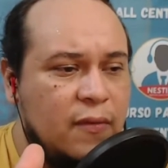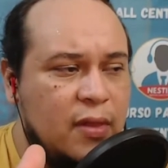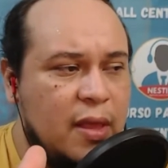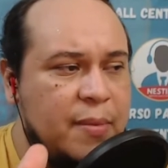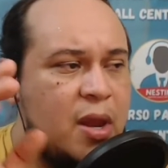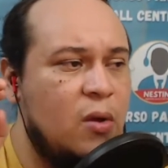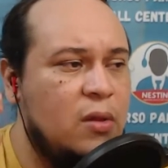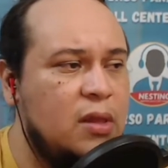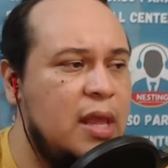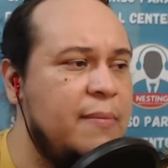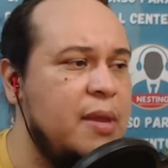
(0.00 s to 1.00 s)
Let me know.
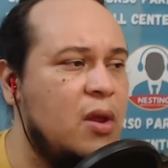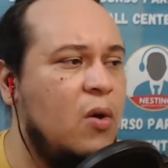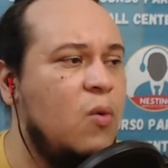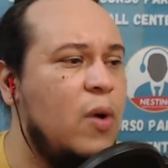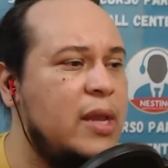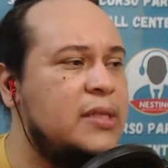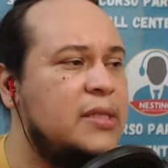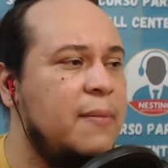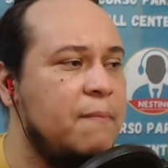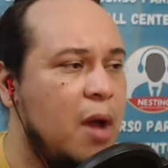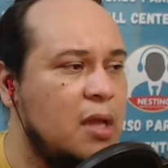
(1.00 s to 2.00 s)
Let me know. What is the
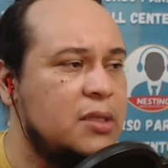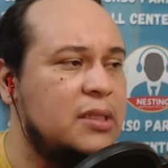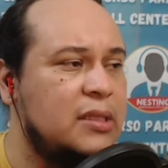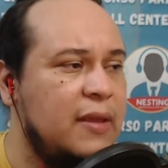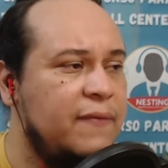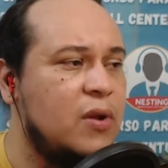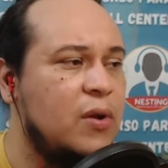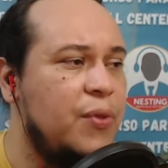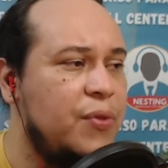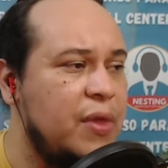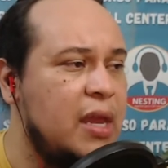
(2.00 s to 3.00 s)
most
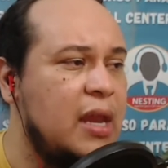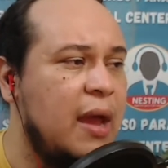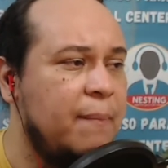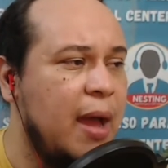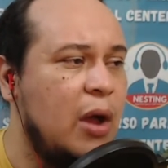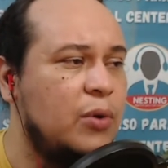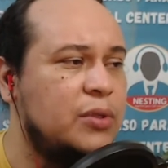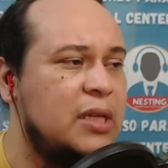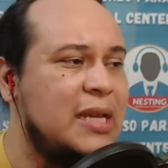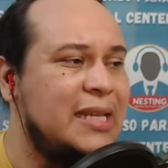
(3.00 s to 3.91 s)
difficult thing about